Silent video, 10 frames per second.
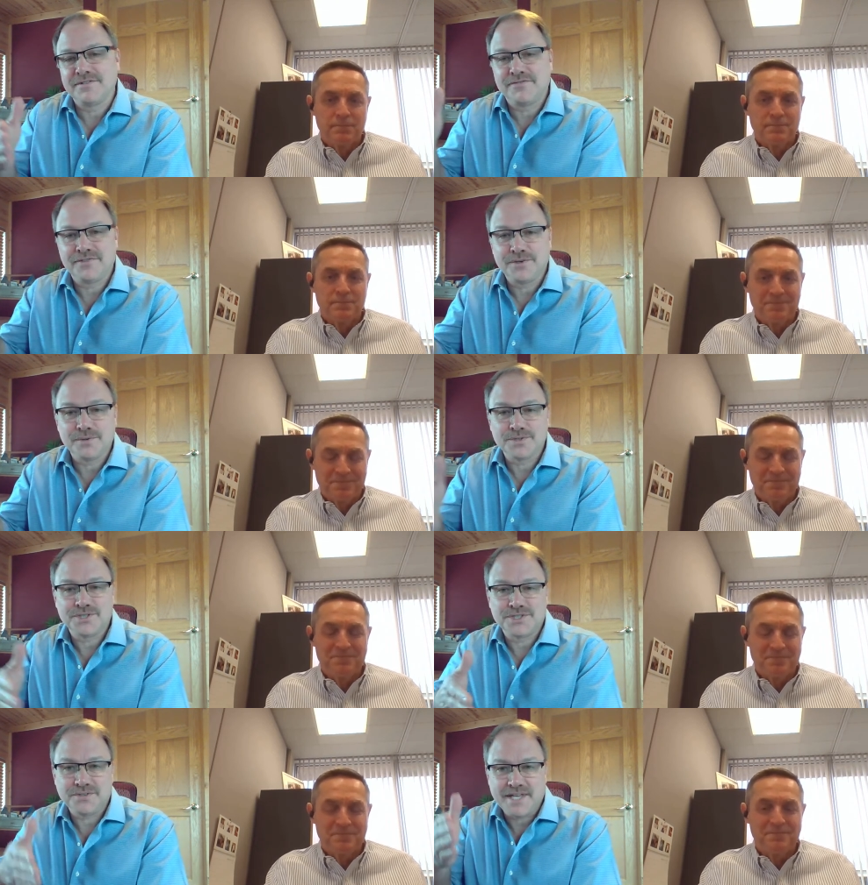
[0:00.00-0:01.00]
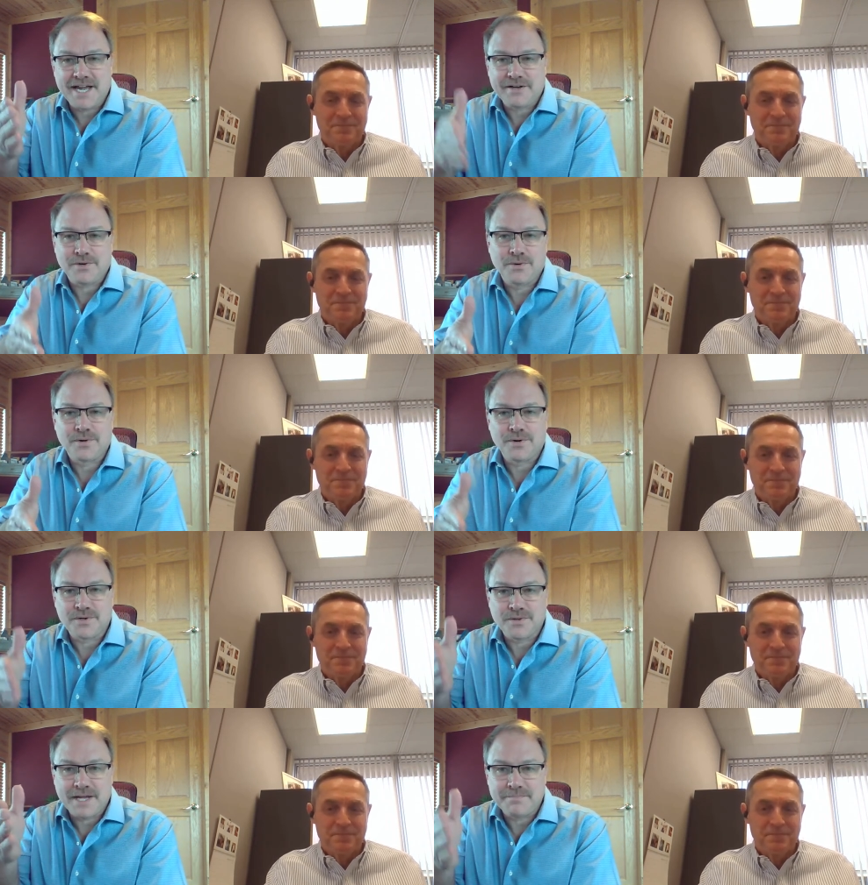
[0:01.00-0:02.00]
Speaker 1: of the fuel should that
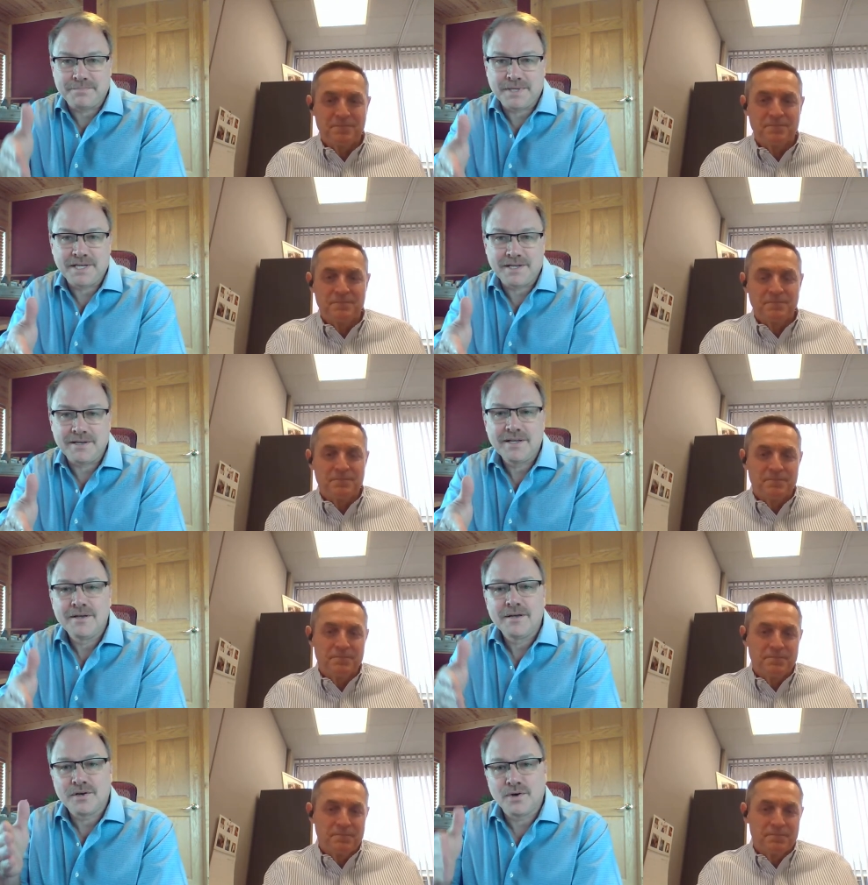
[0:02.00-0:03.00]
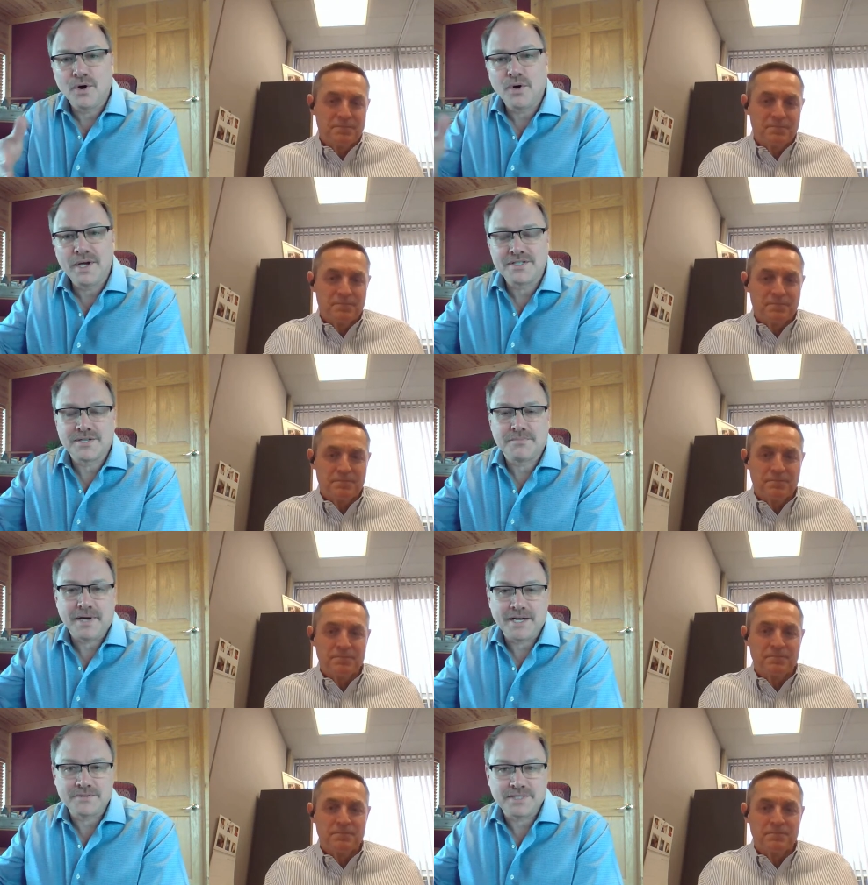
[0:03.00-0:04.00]
corn or that bean go into
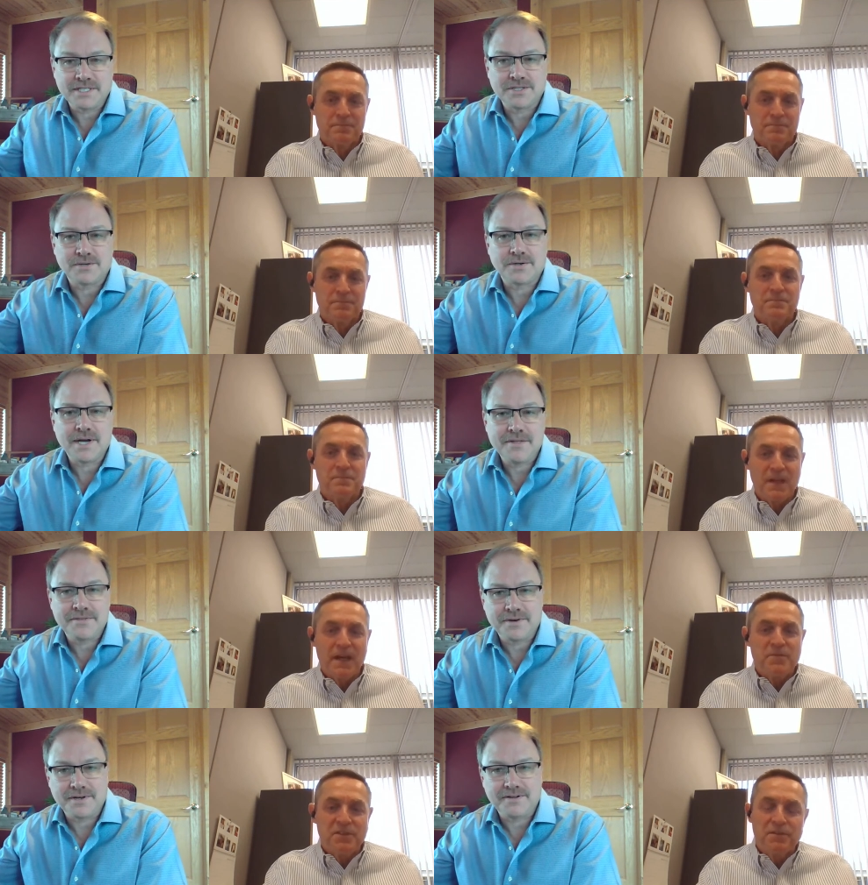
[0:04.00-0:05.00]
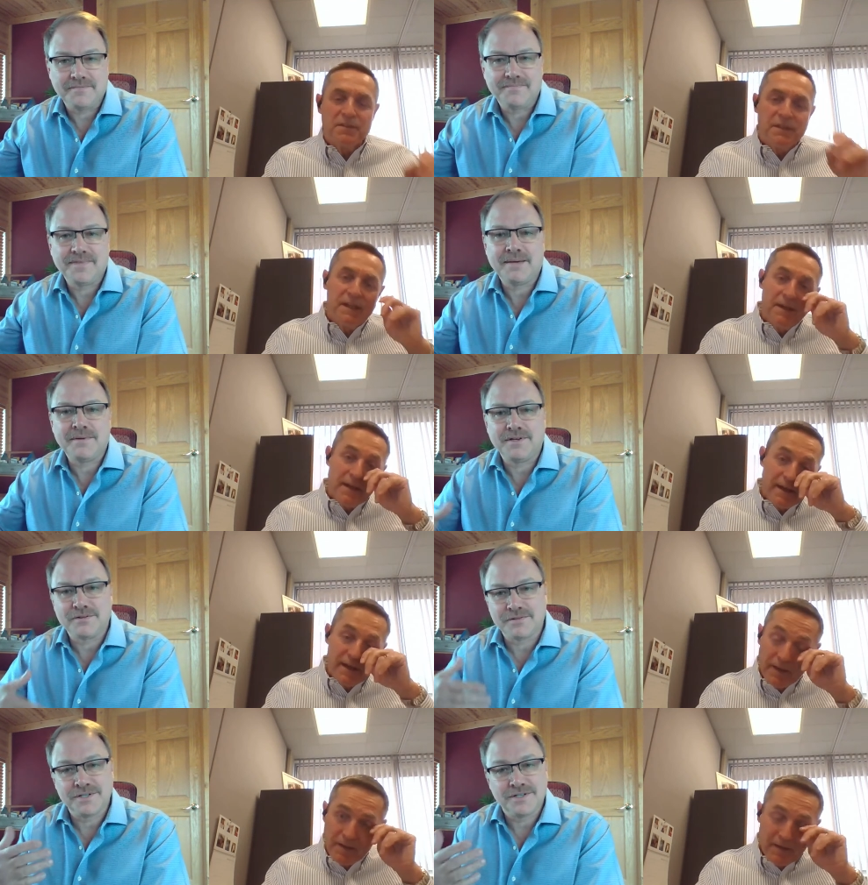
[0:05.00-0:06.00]
biodiesel or ethanol. Absolutely. I
Speaker 2: mean,
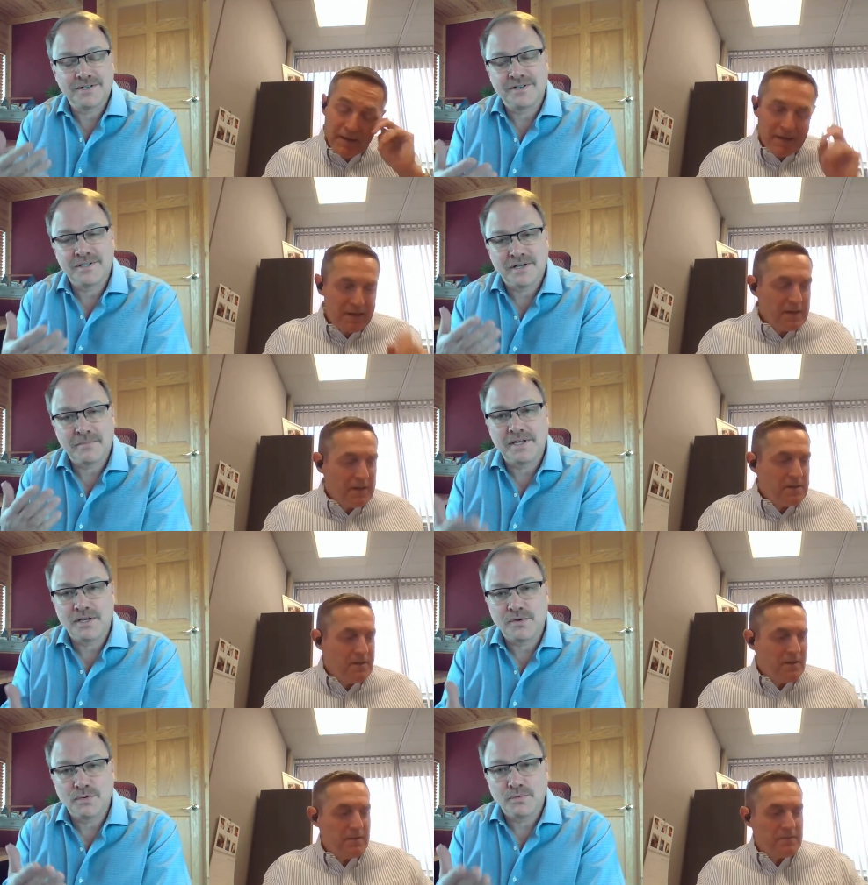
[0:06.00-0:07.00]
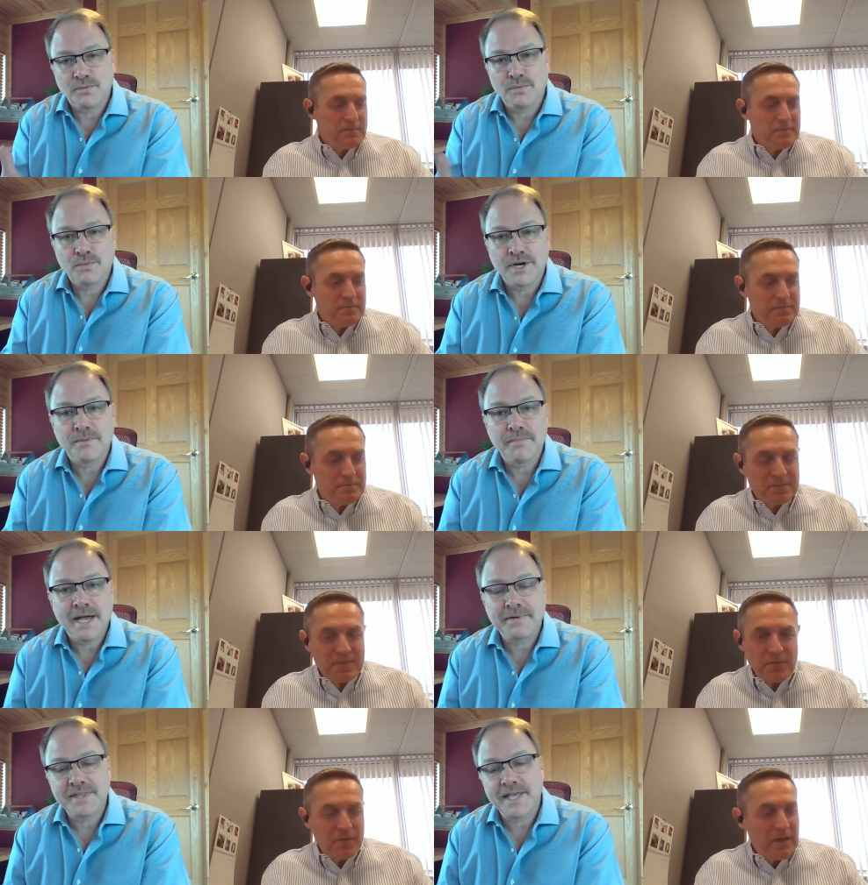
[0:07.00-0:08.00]
yeah. you're,
Speaker 1: I mean, we are
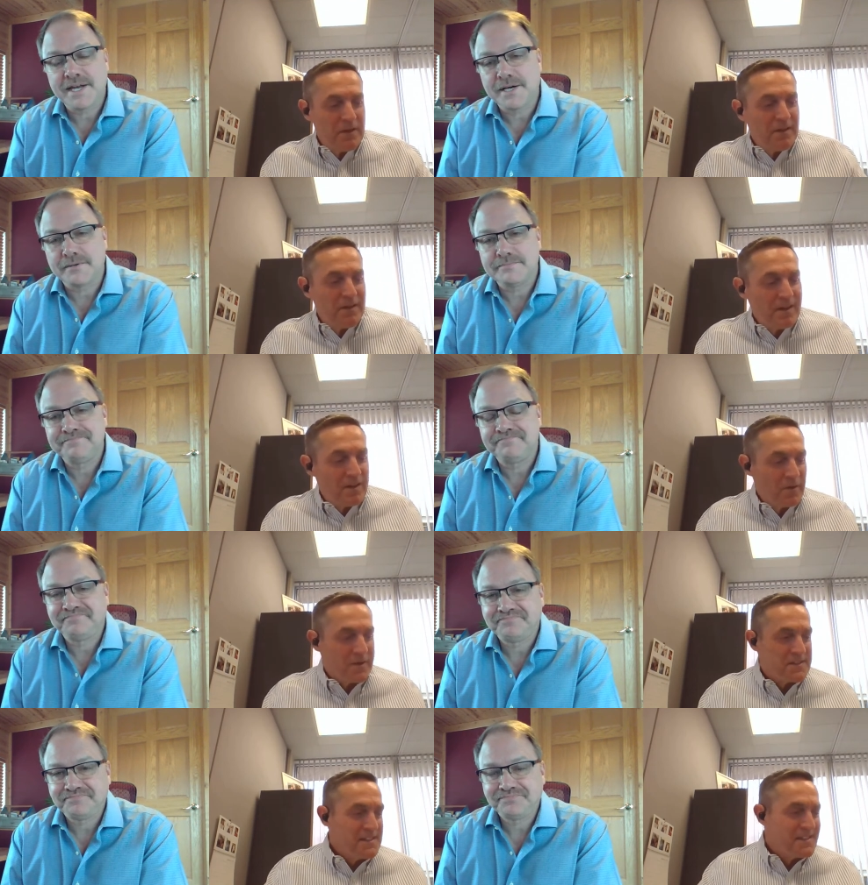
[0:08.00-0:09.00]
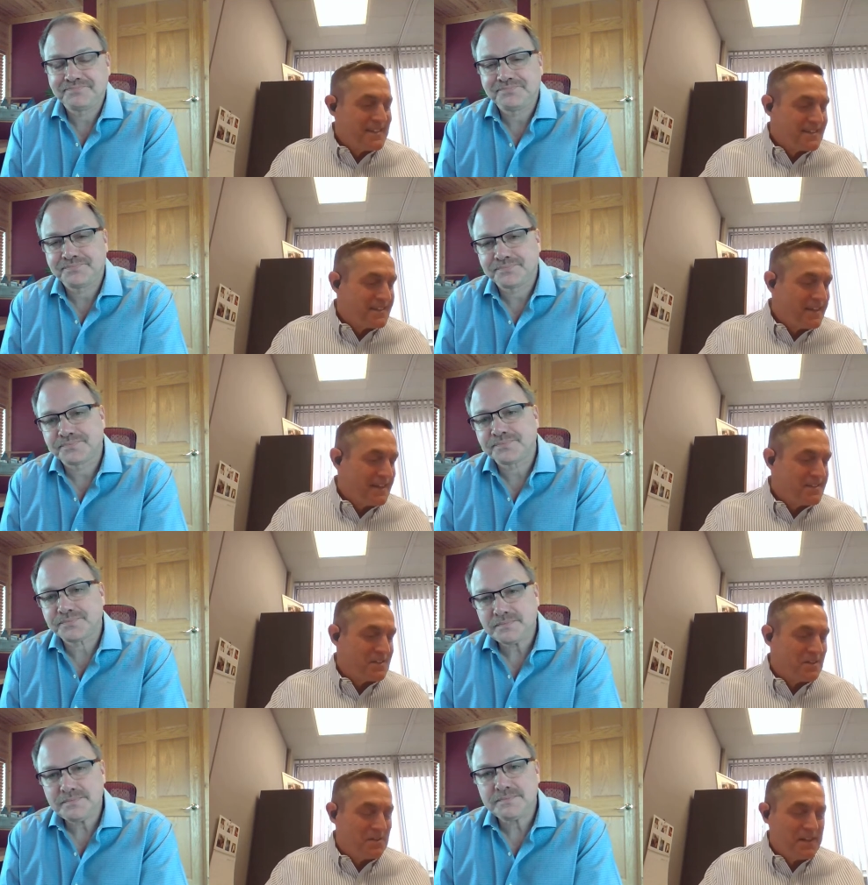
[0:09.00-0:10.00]
mapping
Speaker 2: that and out. Our organization has,
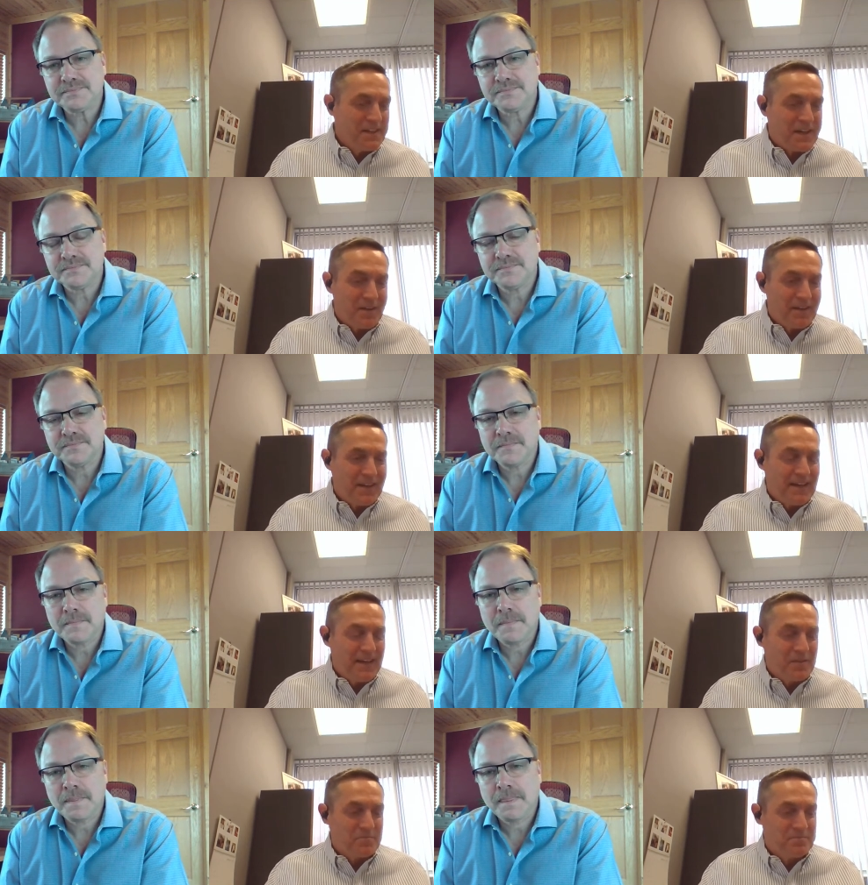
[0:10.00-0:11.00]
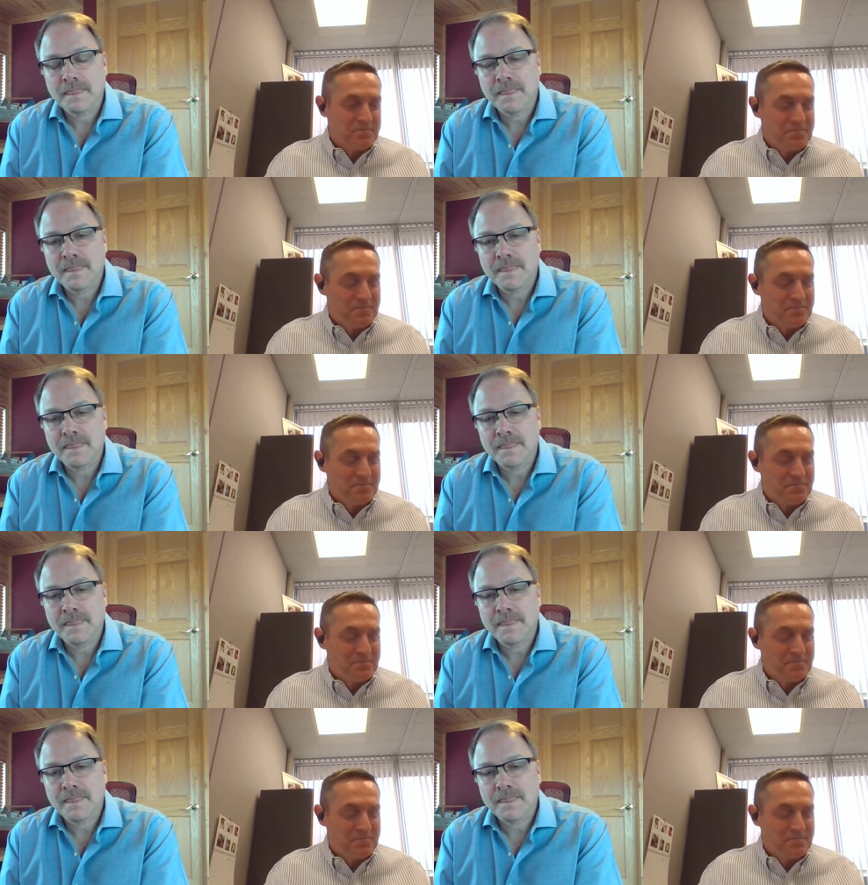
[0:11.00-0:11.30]
has the unique um,